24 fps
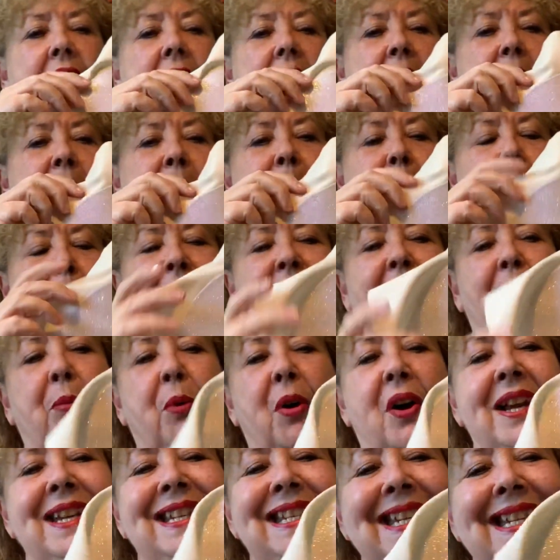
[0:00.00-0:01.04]
But
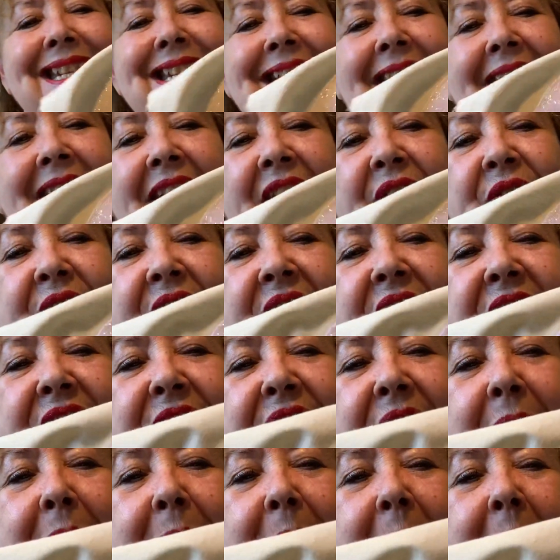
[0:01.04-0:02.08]
what I did have is
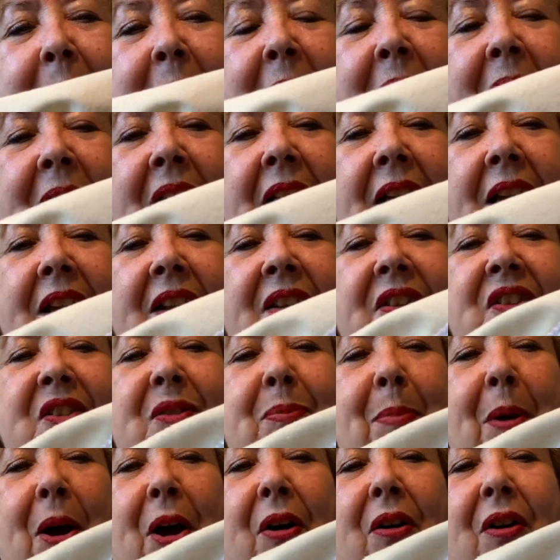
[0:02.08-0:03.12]
some
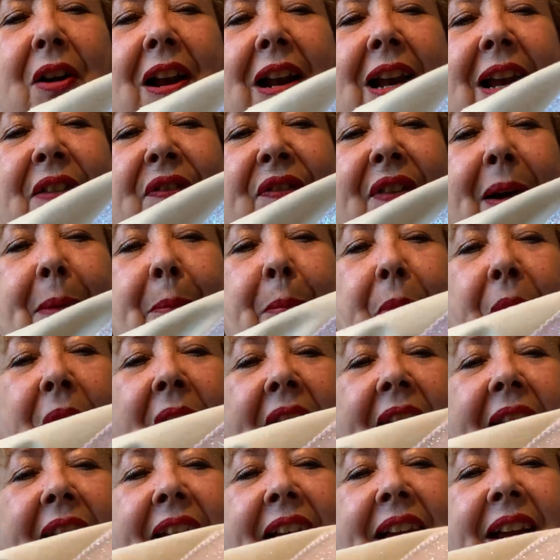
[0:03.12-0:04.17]
sparkly fabric.